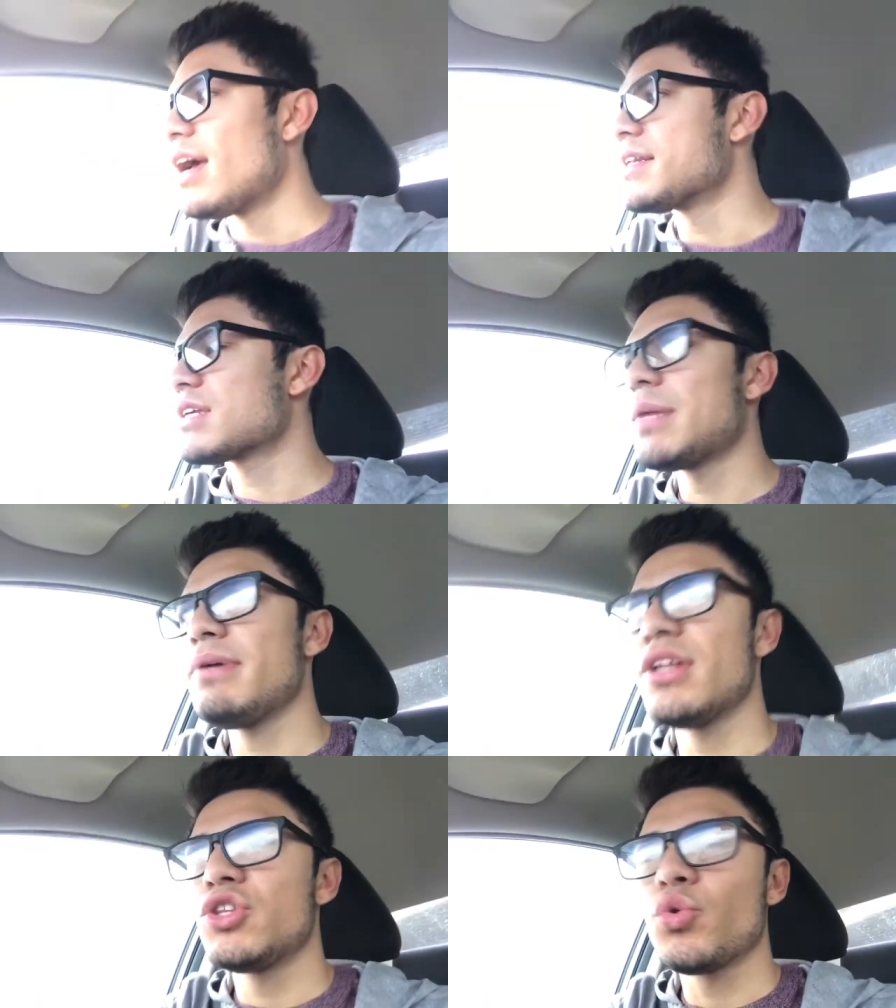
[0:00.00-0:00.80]
It's gonna
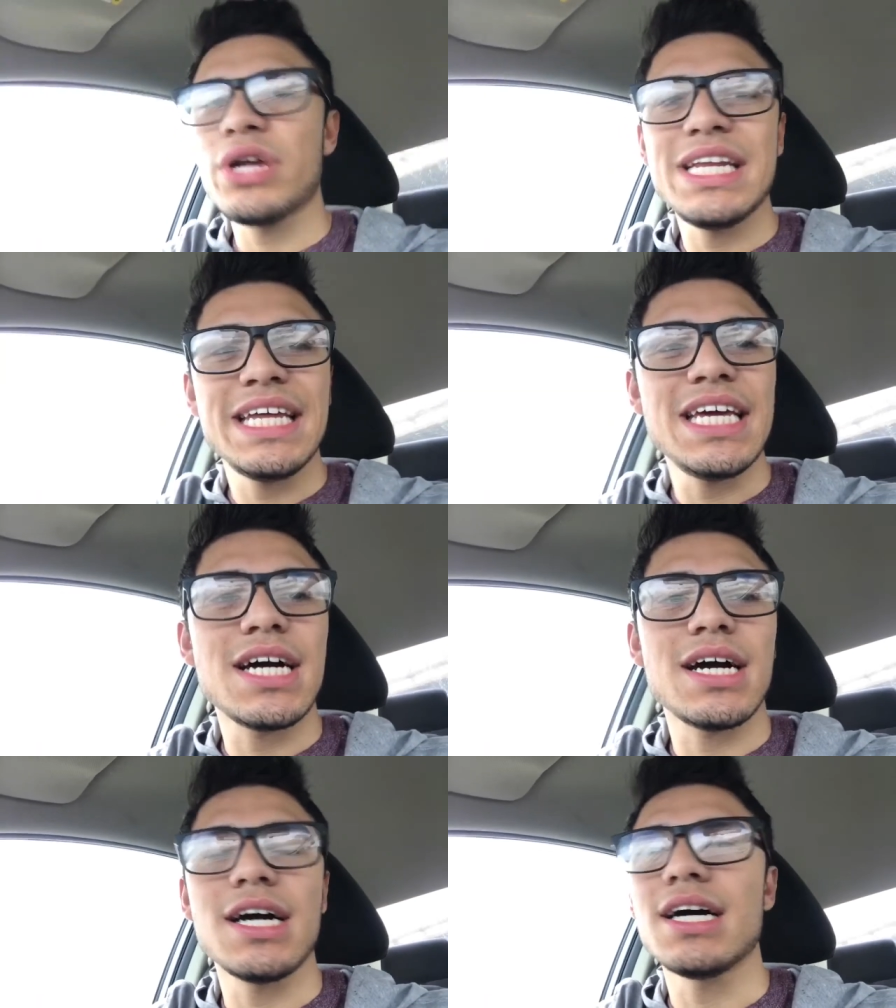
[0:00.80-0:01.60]
be a three D
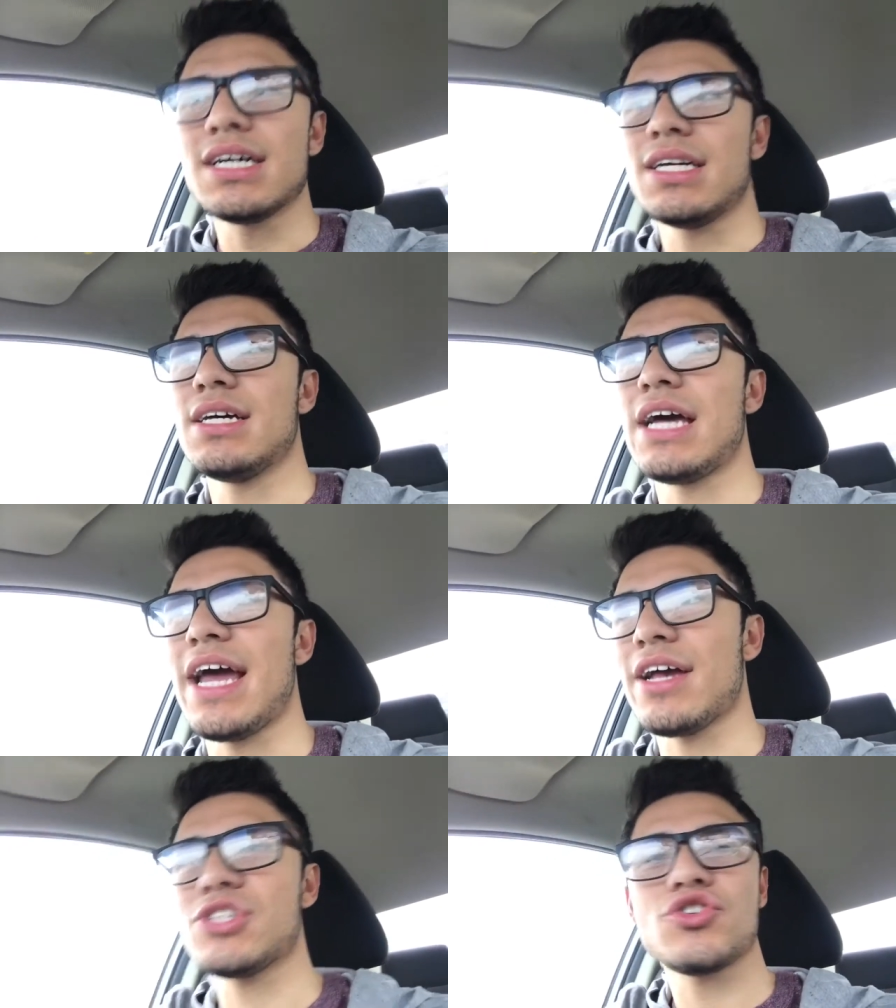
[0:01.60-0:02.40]
uh,
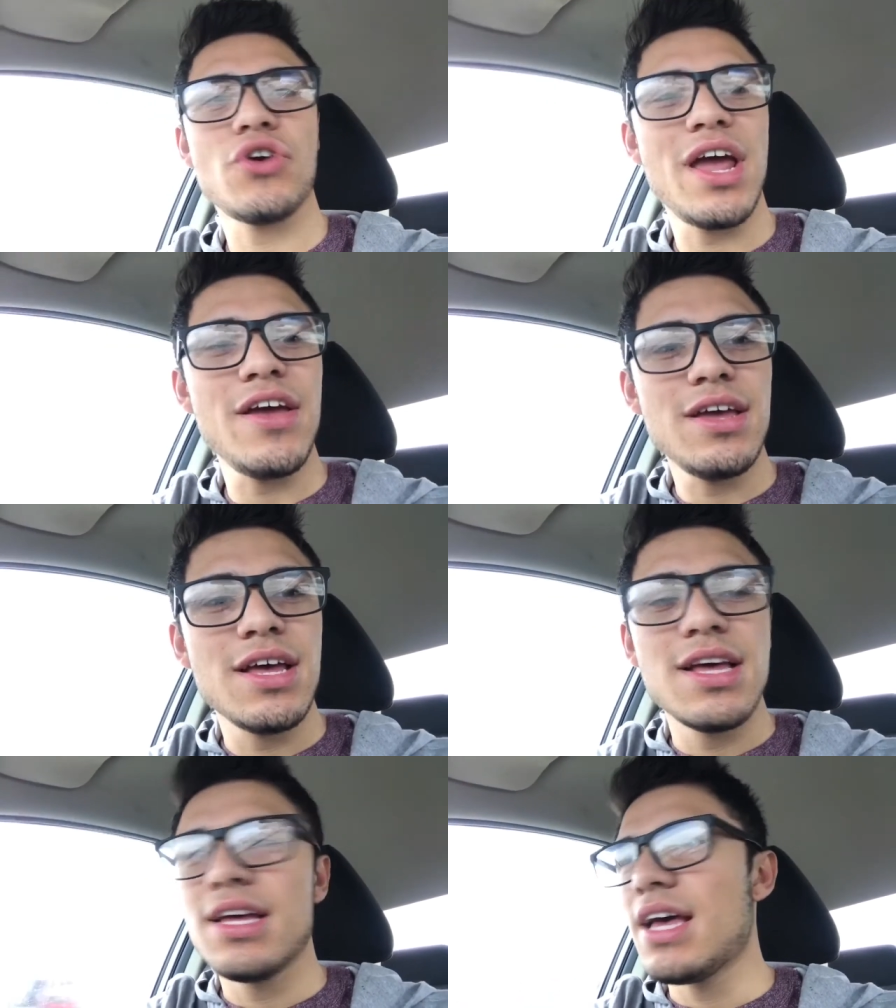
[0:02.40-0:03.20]
X-ray,
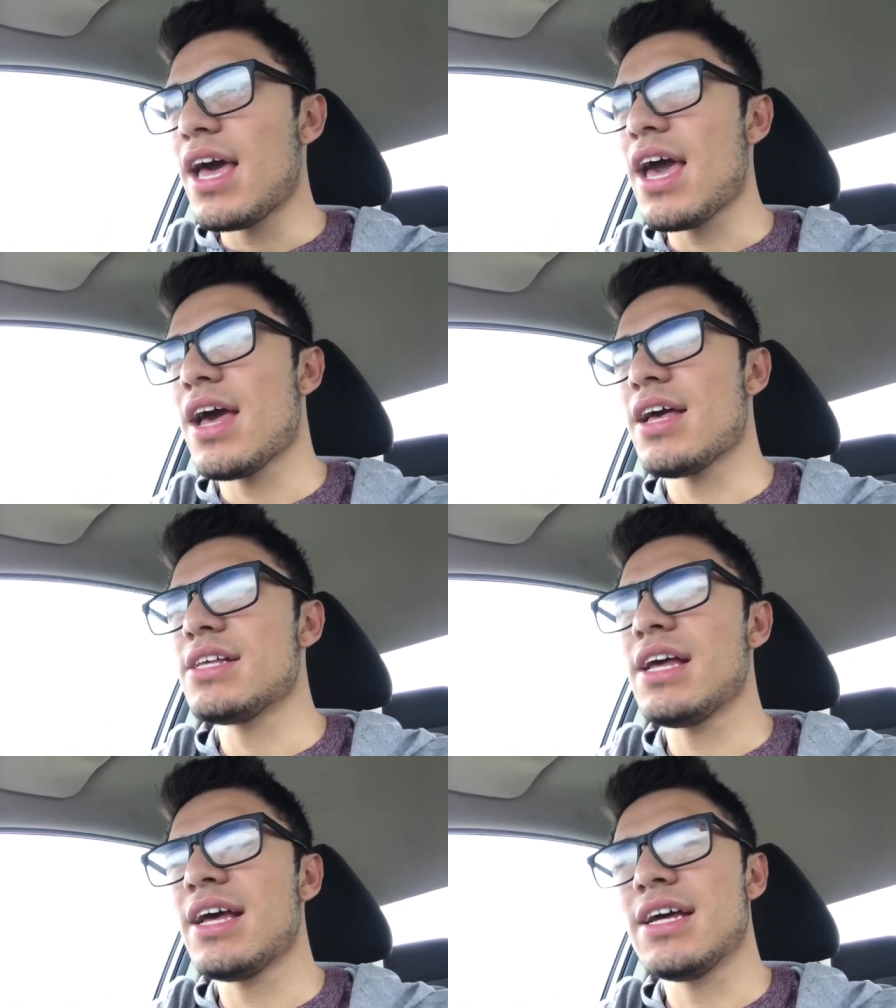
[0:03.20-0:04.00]

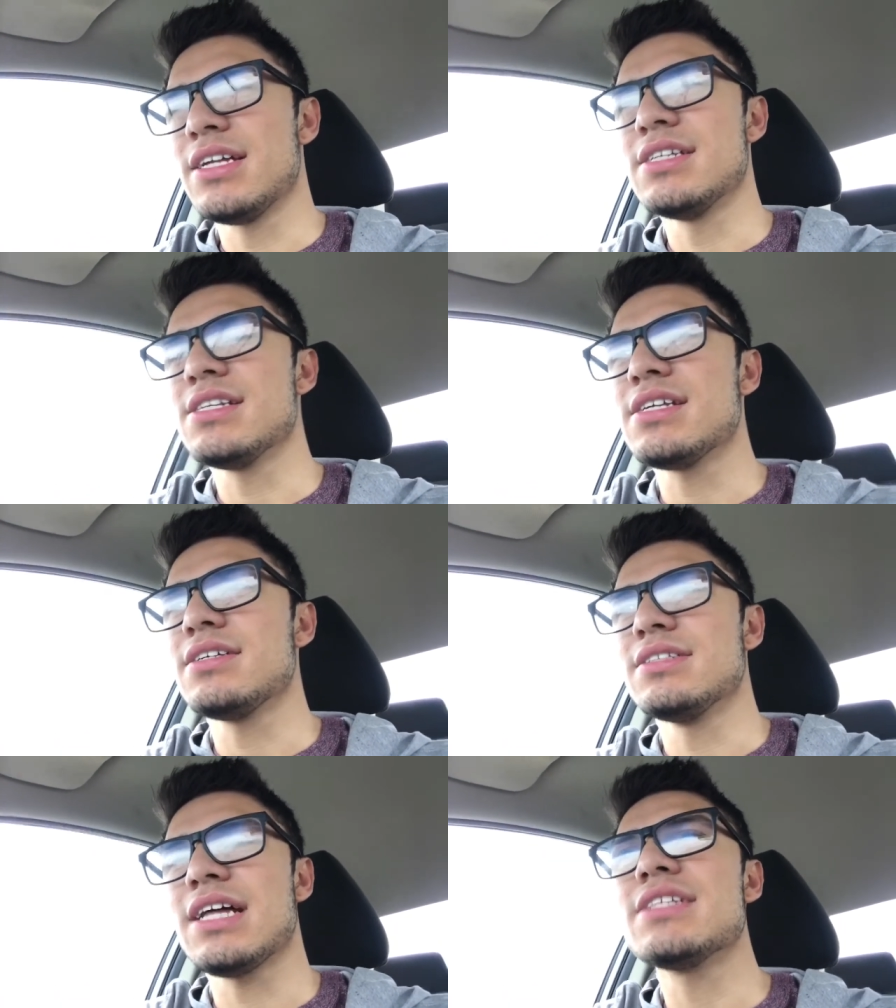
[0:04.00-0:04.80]
and
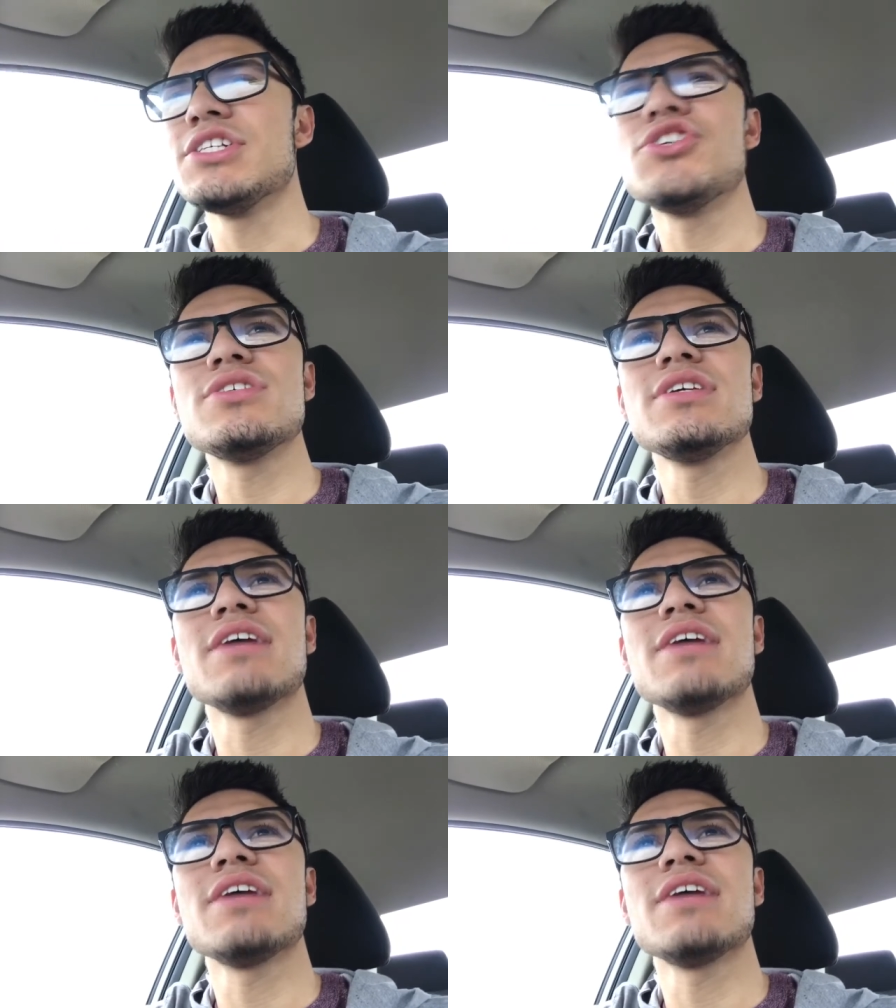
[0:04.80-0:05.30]
that's interesting.